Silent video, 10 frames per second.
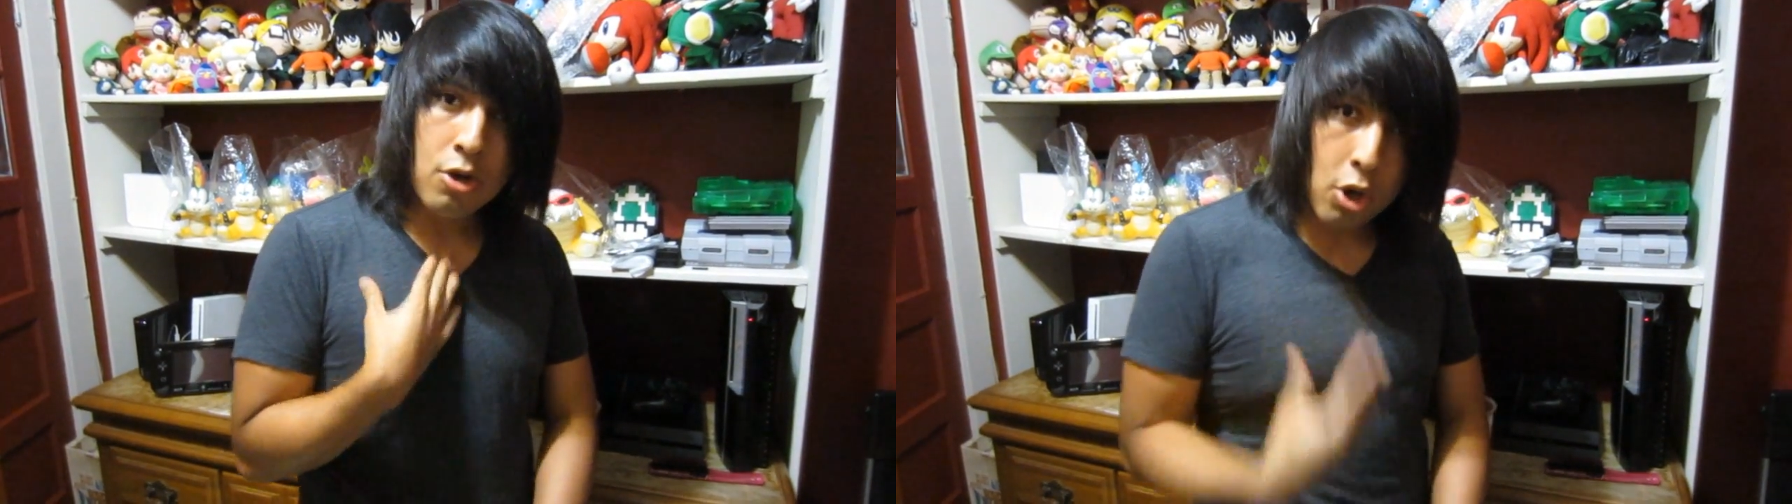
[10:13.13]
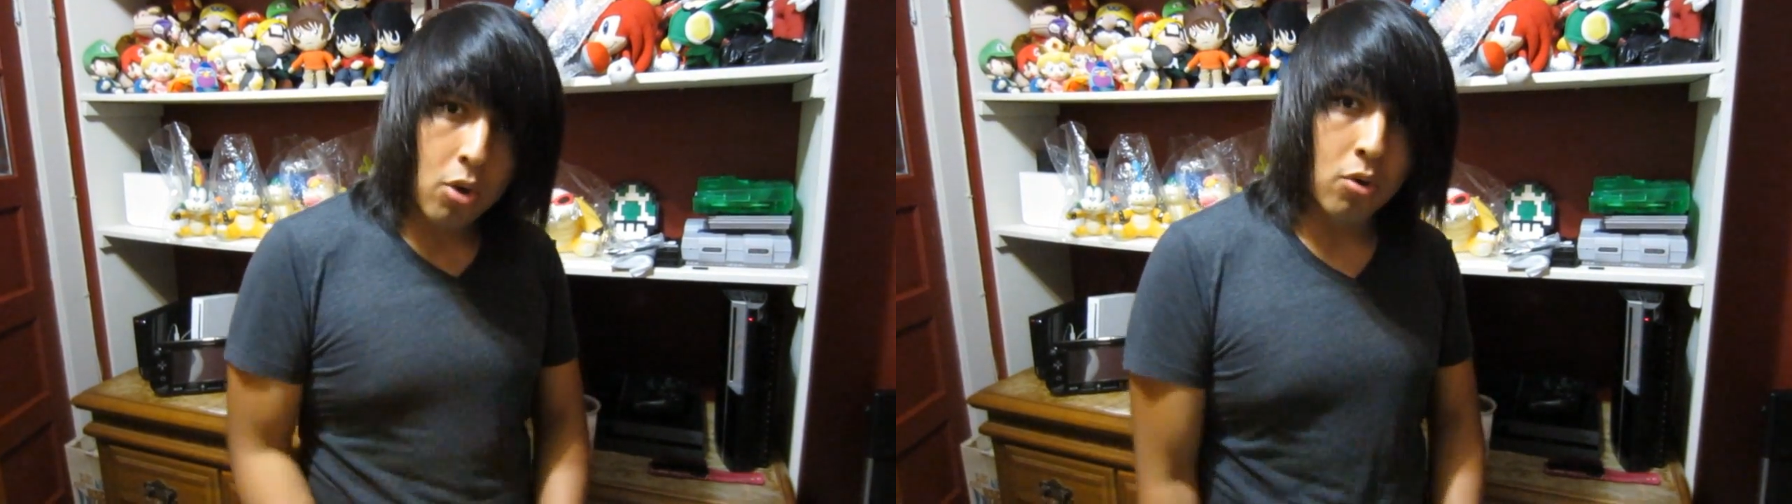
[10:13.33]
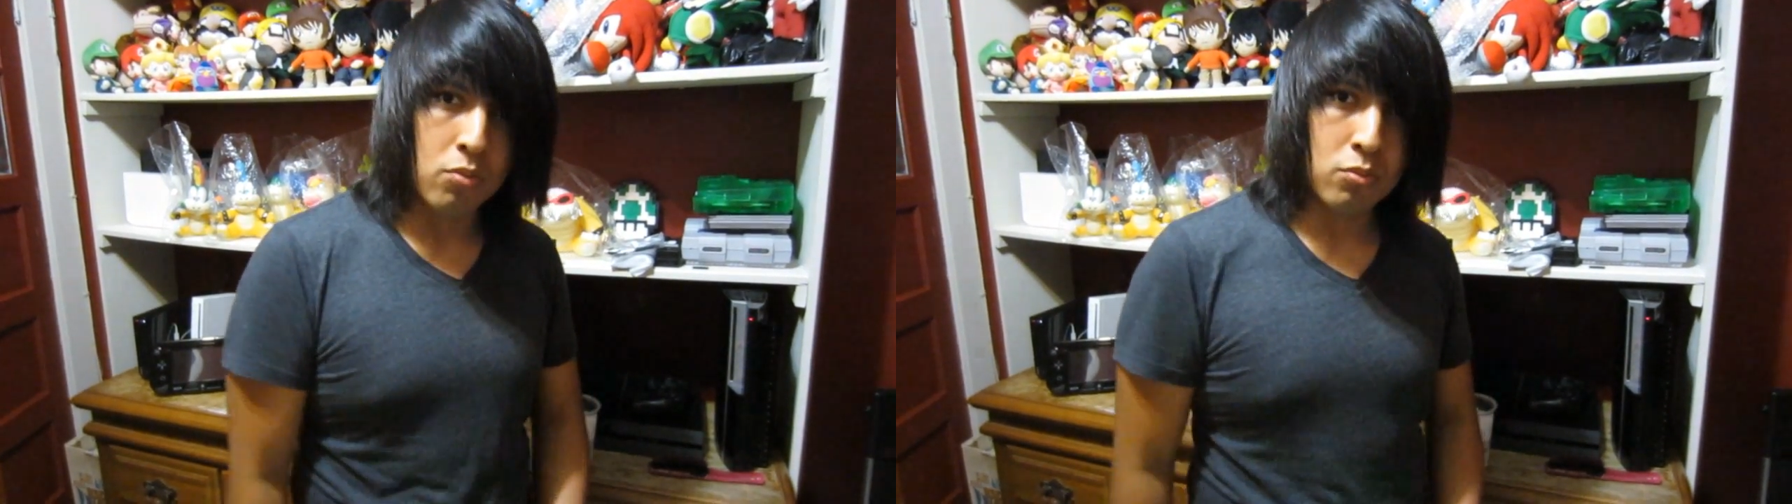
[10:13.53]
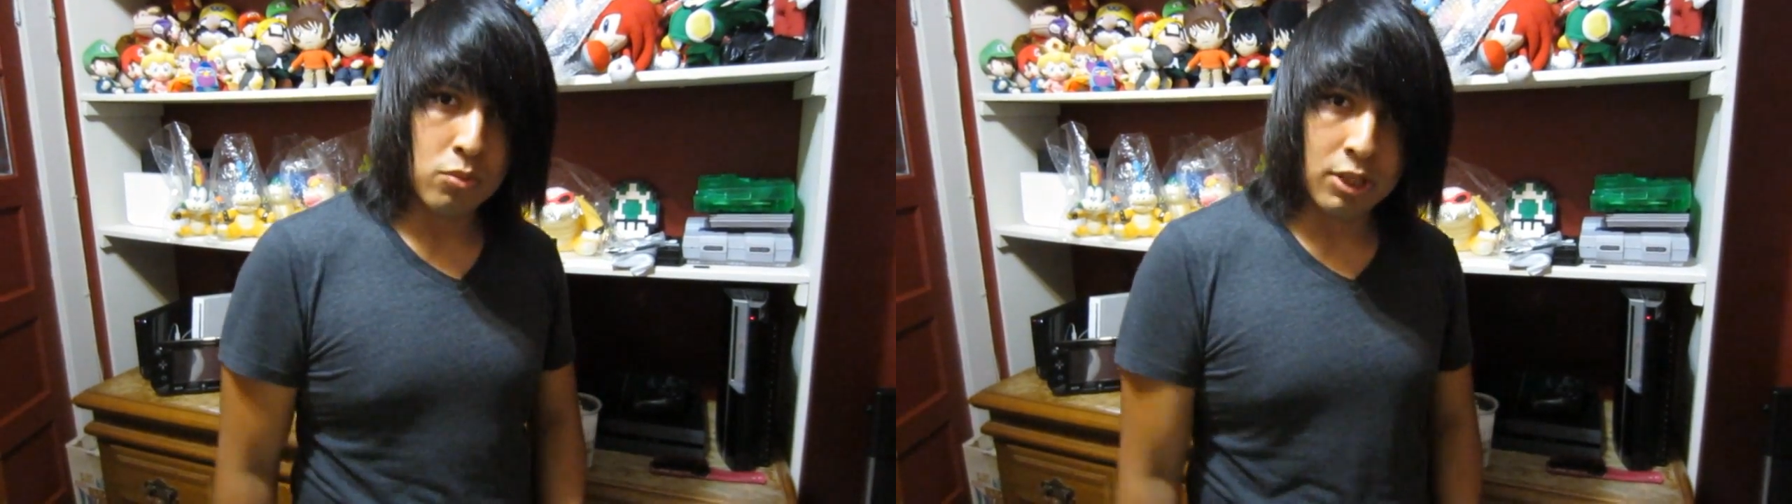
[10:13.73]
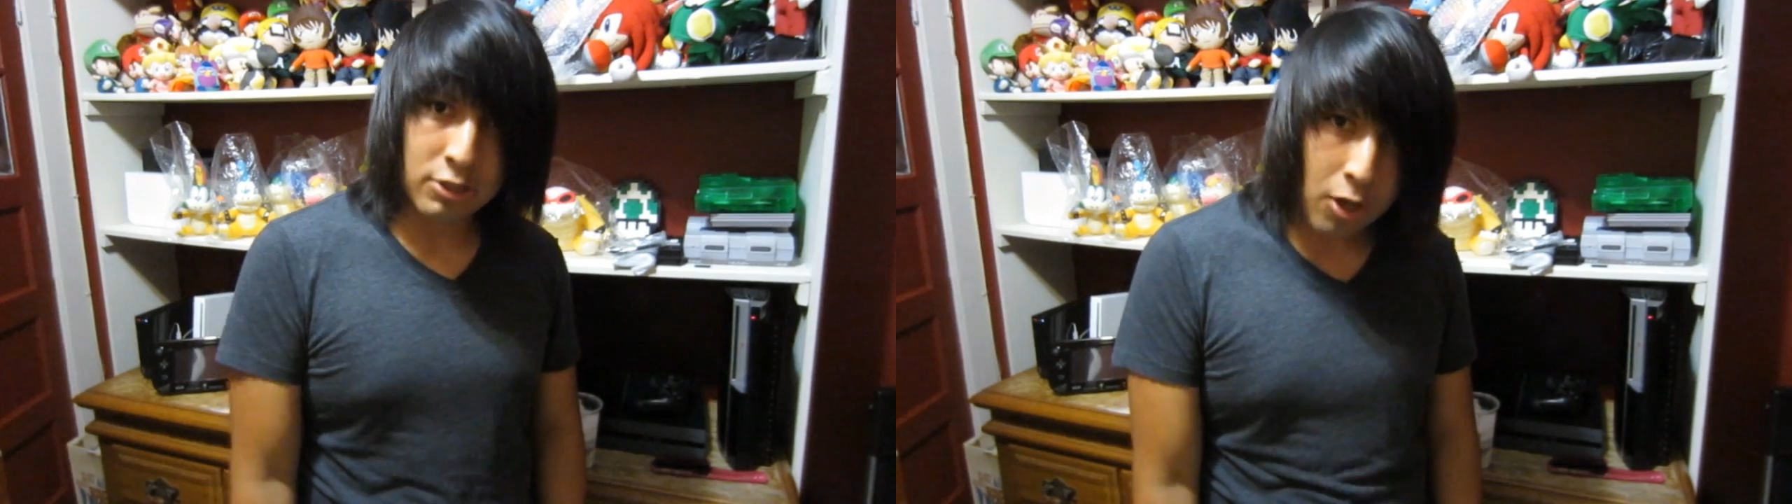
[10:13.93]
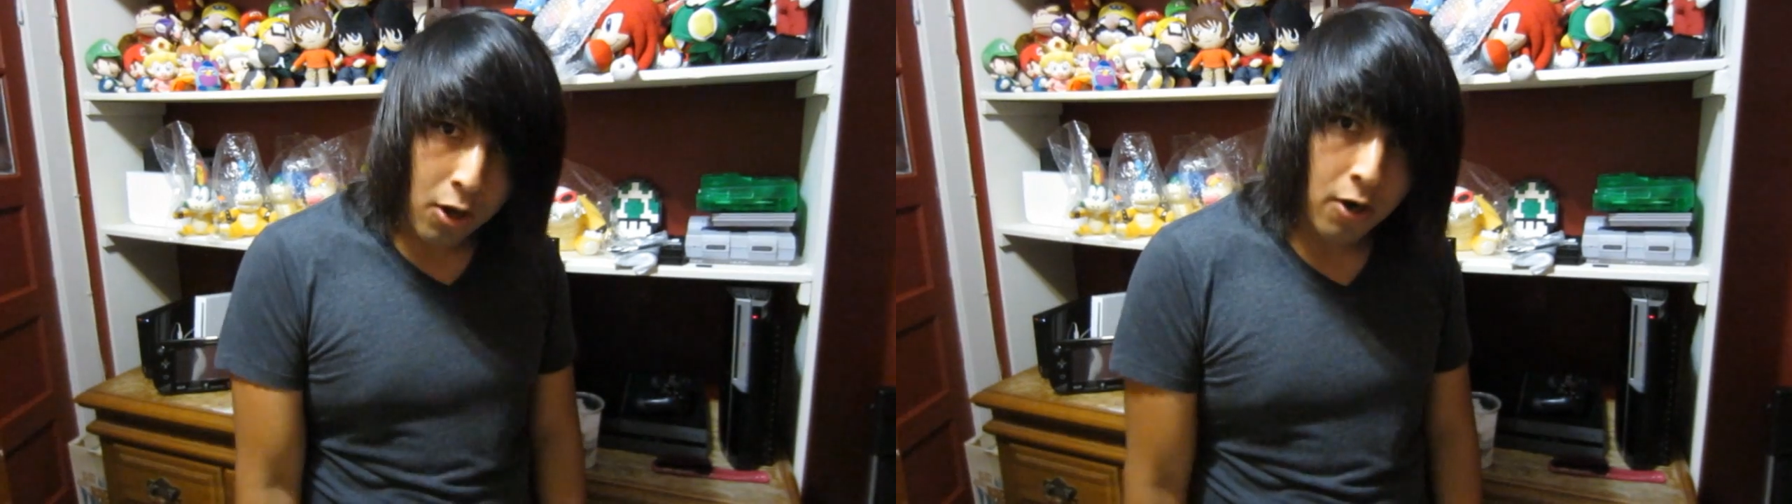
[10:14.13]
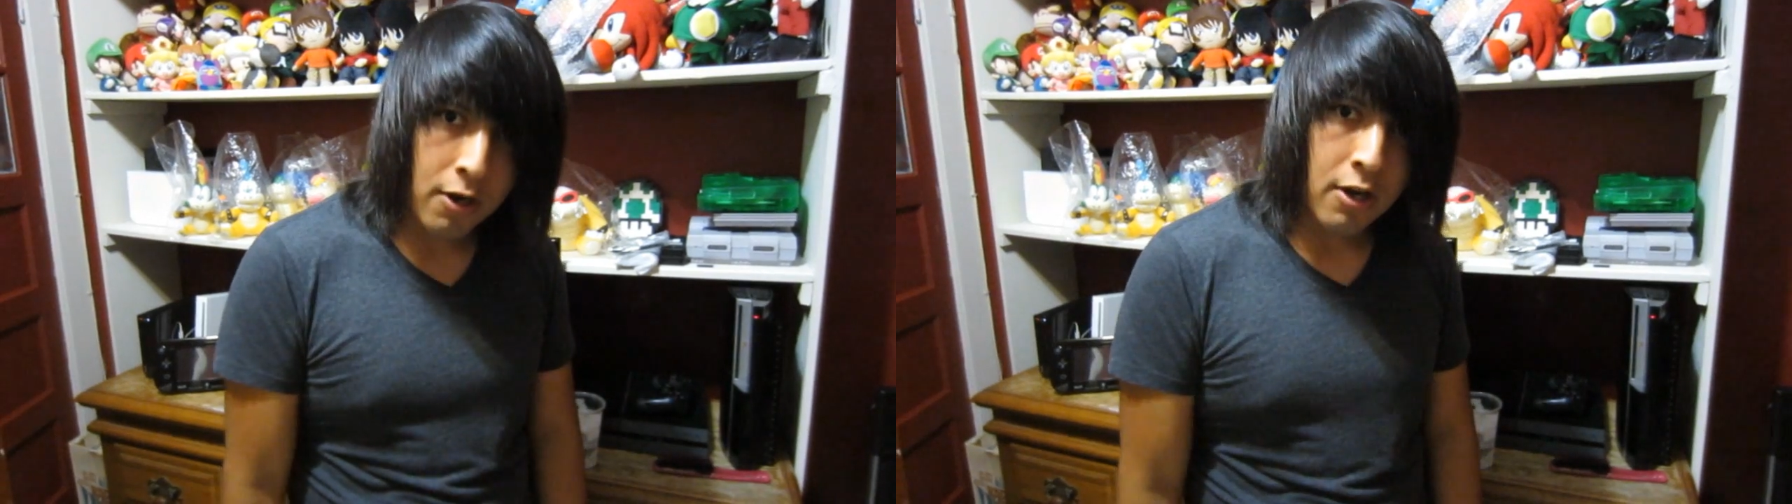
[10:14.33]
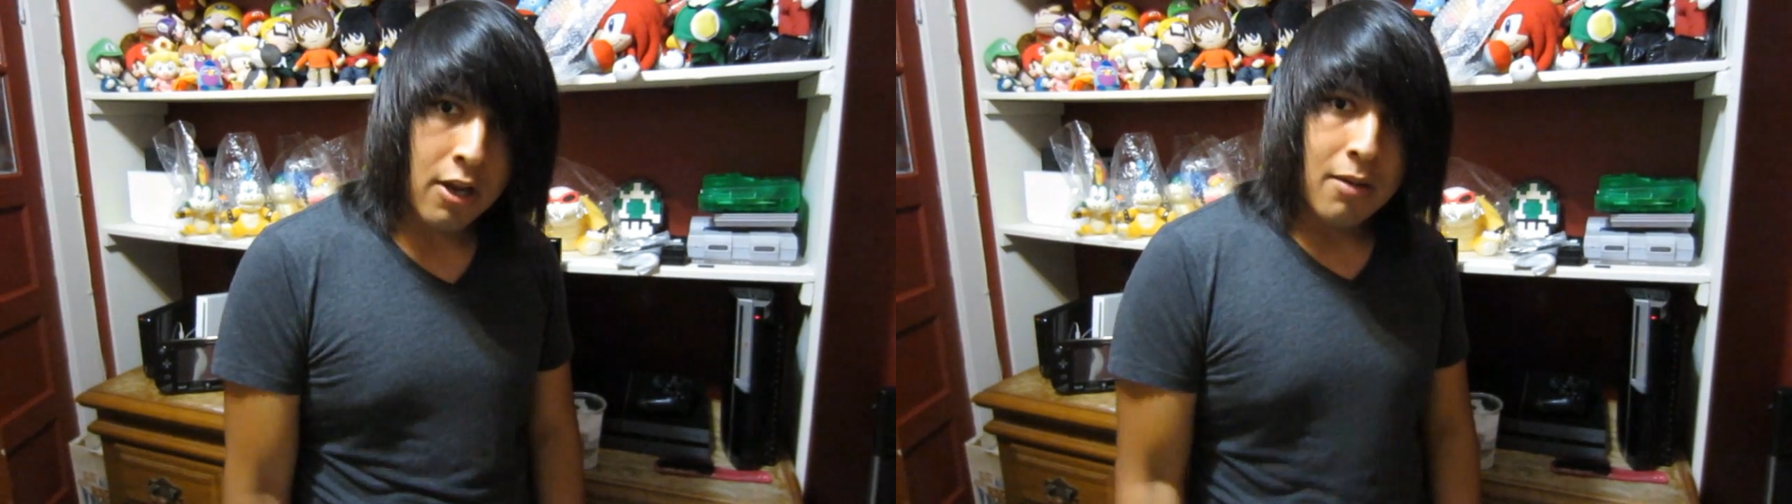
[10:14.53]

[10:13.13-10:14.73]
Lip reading: no, it's hard.